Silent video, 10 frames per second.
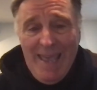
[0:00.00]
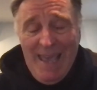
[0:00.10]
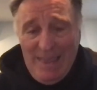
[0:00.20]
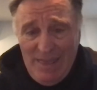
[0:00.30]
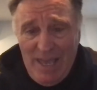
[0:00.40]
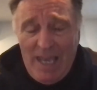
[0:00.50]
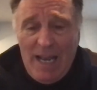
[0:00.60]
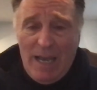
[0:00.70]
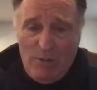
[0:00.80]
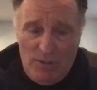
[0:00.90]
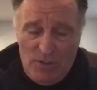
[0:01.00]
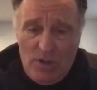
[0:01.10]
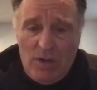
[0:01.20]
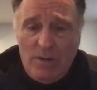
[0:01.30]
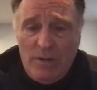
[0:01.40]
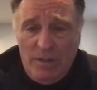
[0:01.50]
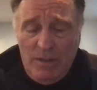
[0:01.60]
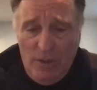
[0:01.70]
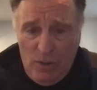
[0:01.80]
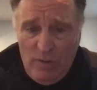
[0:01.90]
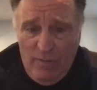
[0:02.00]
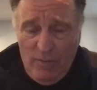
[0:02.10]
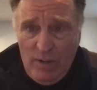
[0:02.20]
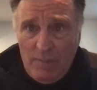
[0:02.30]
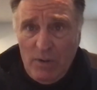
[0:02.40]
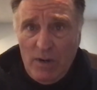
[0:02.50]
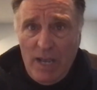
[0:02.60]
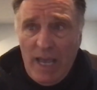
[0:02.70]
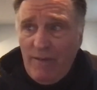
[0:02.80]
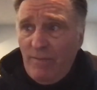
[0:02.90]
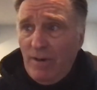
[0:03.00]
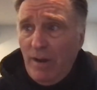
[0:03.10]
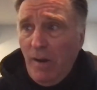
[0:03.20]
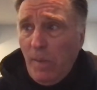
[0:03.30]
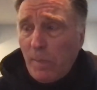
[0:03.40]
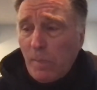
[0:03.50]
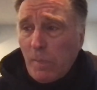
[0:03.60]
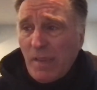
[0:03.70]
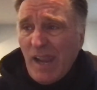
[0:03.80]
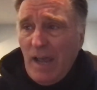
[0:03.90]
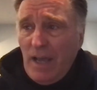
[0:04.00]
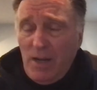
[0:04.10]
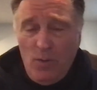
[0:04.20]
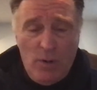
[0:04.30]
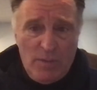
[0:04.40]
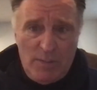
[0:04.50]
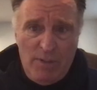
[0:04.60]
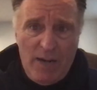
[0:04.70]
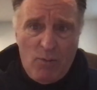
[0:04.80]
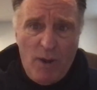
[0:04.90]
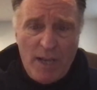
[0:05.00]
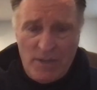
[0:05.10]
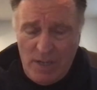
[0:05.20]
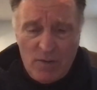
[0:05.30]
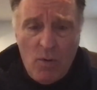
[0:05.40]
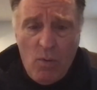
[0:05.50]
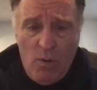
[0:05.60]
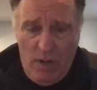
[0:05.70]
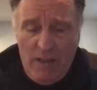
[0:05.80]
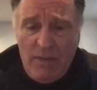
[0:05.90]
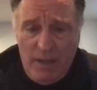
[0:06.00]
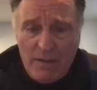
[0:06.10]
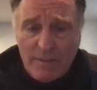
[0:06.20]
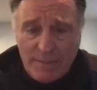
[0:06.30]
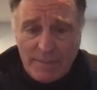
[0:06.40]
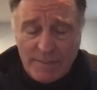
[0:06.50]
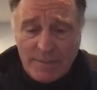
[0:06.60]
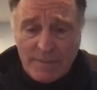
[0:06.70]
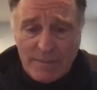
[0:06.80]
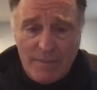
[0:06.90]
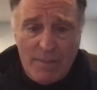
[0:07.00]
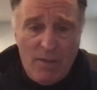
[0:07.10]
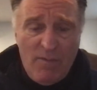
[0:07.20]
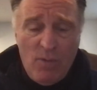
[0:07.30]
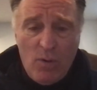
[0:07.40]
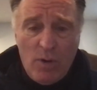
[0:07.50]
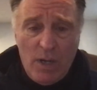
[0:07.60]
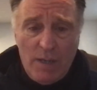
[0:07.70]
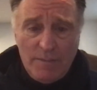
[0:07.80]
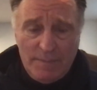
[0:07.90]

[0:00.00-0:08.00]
Then I will start the cooked food. I'm going to have uh, an enormous plate of rice and corn, I think, for, um,